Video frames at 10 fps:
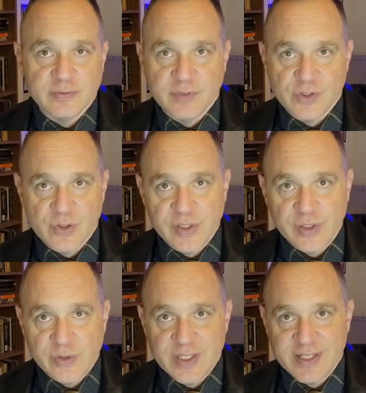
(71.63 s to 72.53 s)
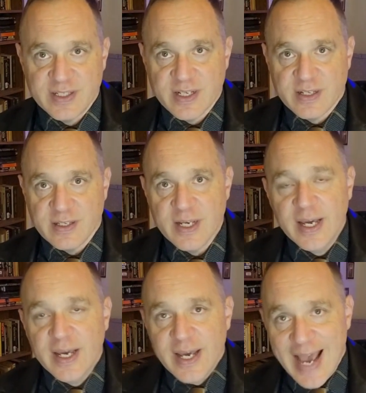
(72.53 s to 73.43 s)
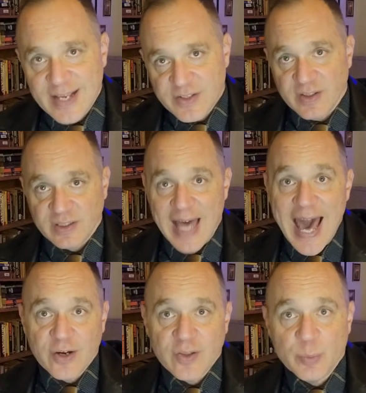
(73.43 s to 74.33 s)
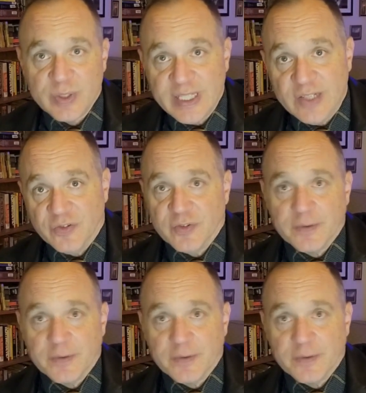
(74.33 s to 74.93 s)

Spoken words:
the Soviet Union's existence. As to the latter, the belief